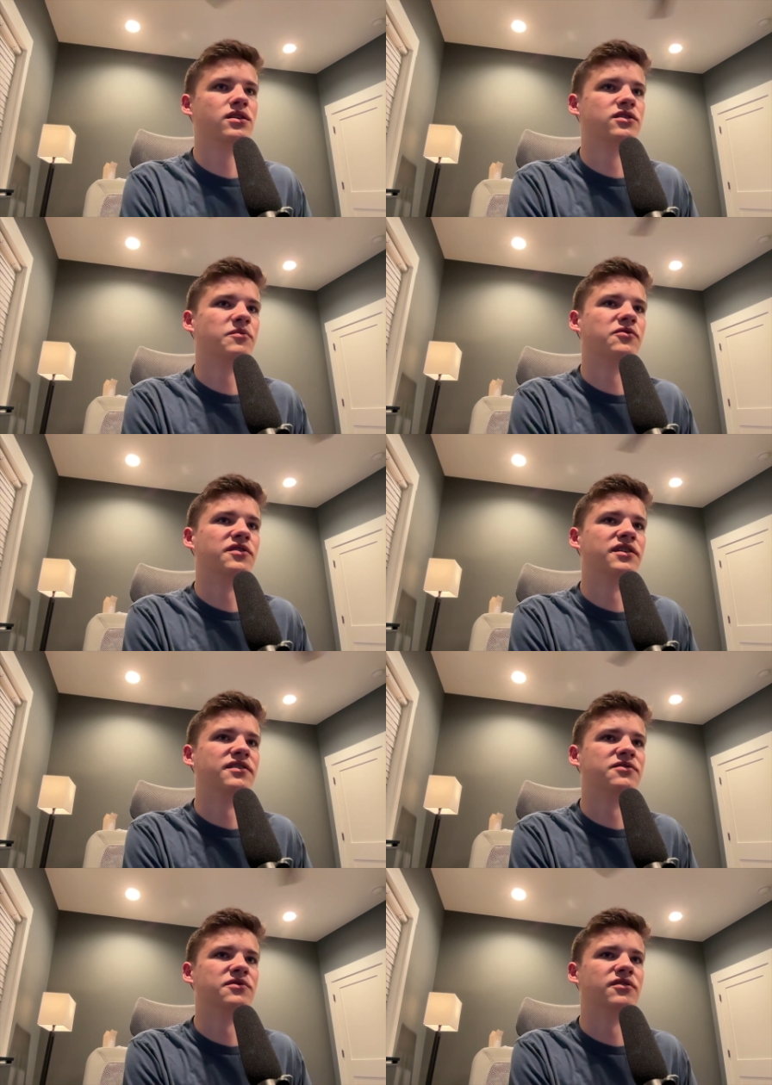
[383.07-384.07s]
So I'm going to run
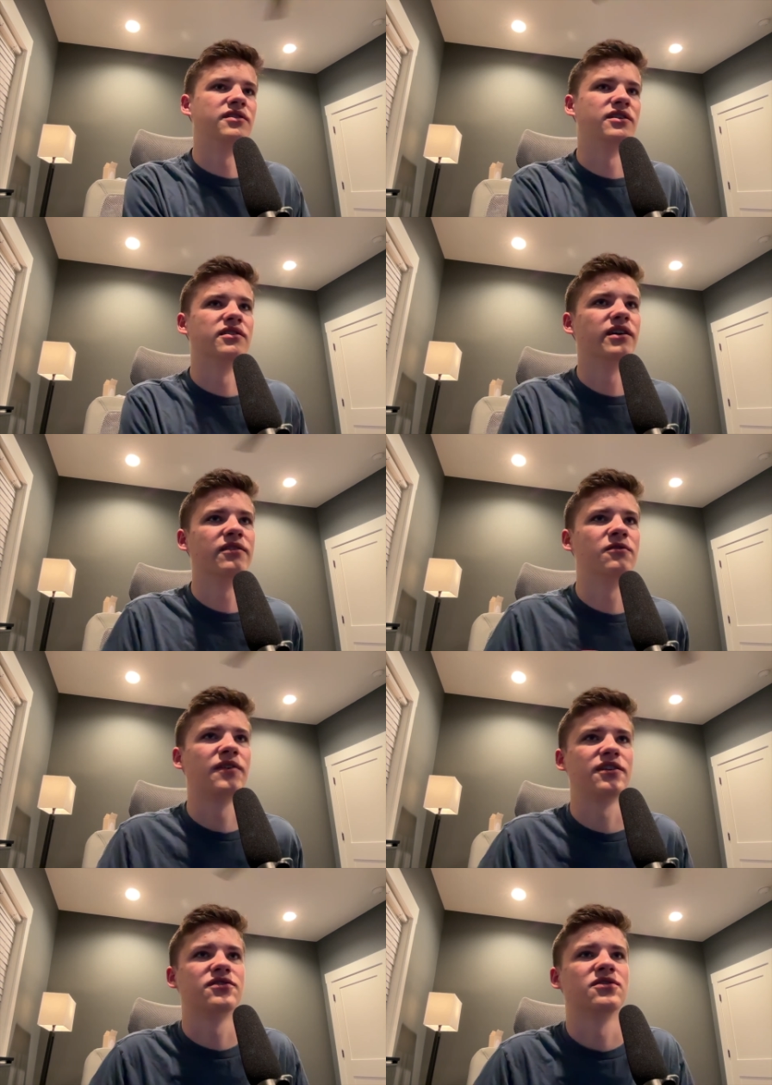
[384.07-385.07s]
history on here. I don't know if
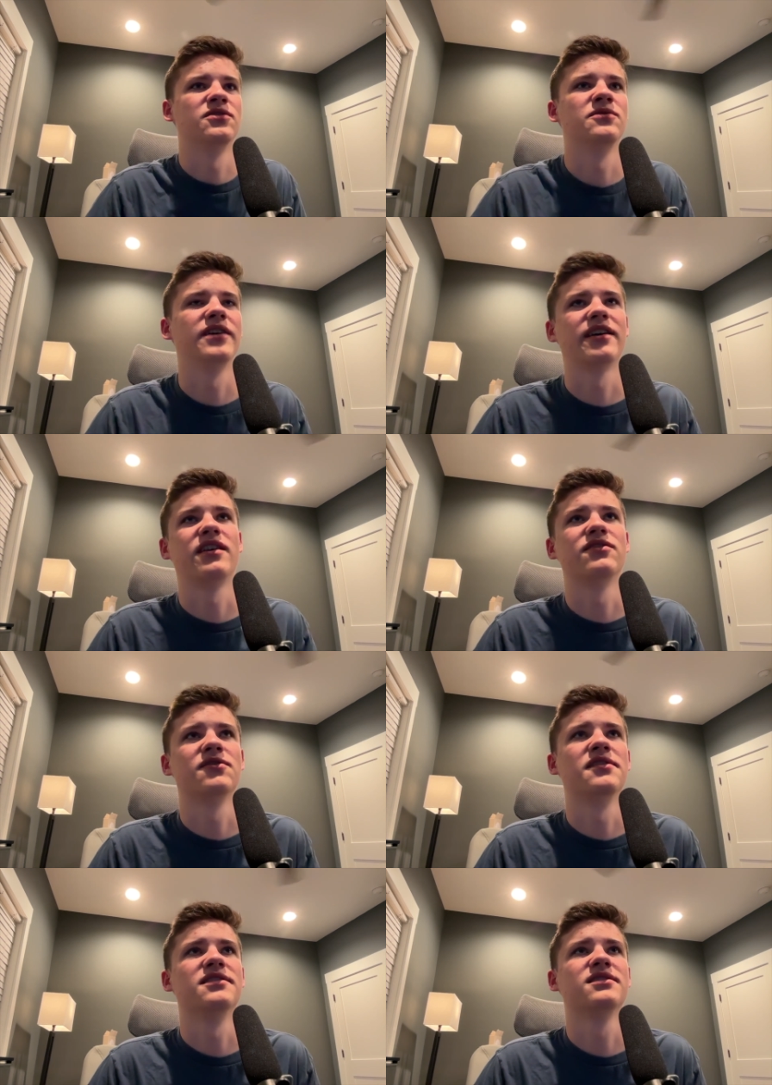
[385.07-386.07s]
I can show you. Yeah, I can't
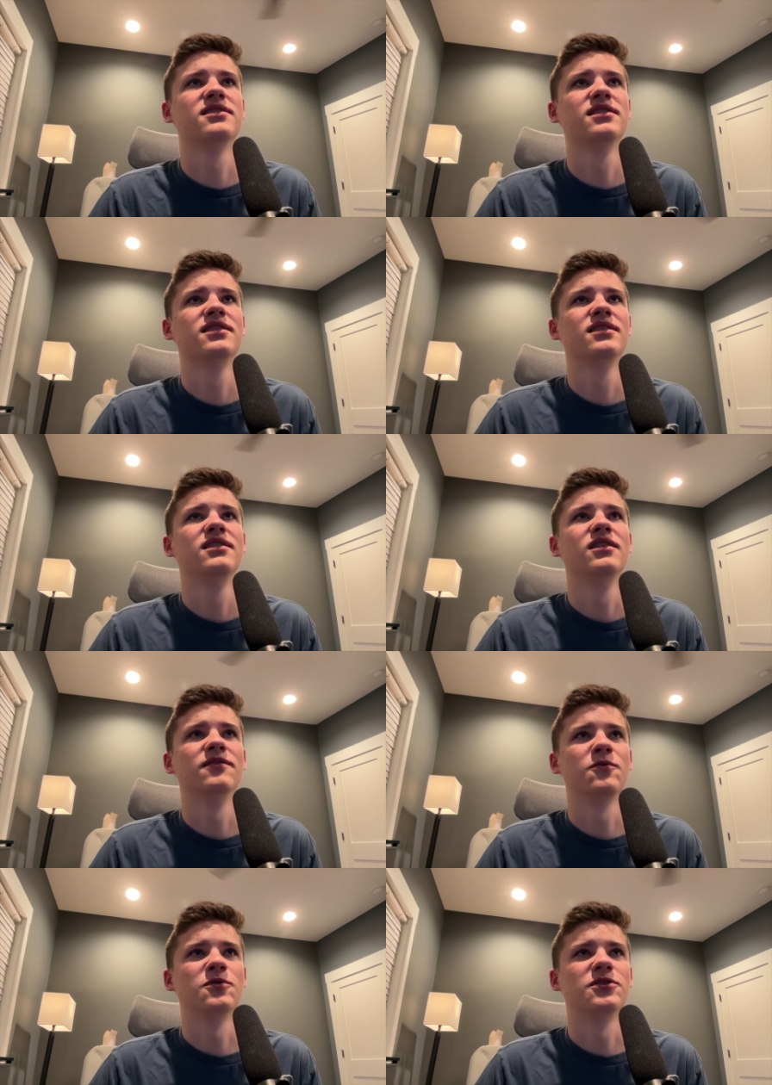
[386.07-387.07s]
show you this,
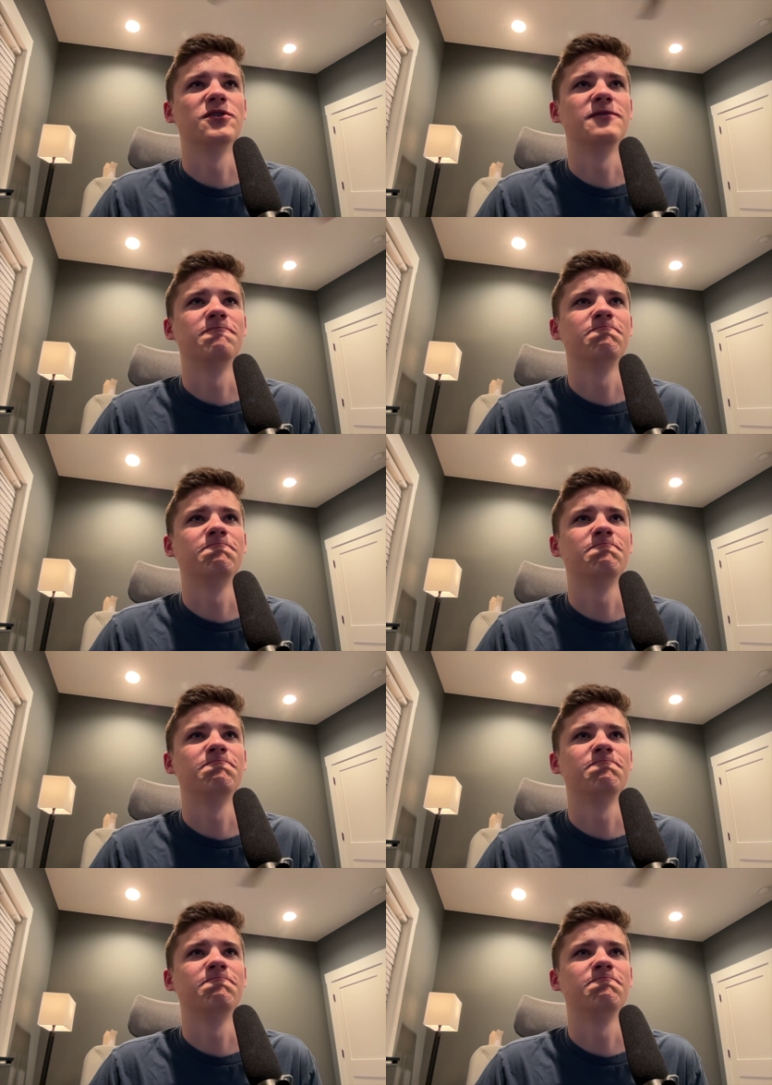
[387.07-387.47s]
unfortunately.